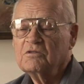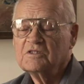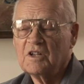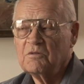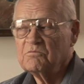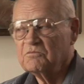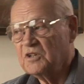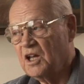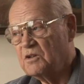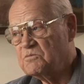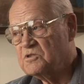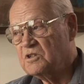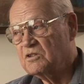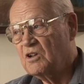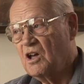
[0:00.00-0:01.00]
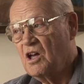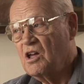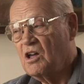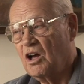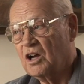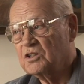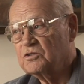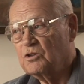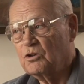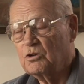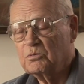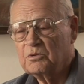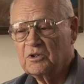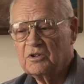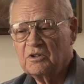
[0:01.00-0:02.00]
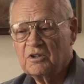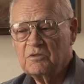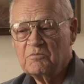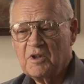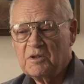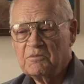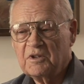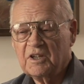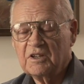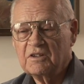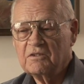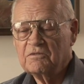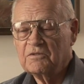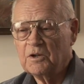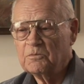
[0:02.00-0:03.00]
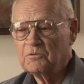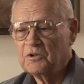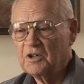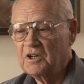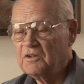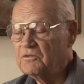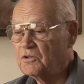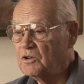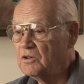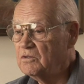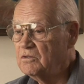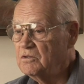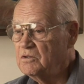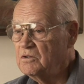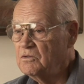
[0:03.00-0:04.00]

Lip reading: sometimes in October and maybe again in February for a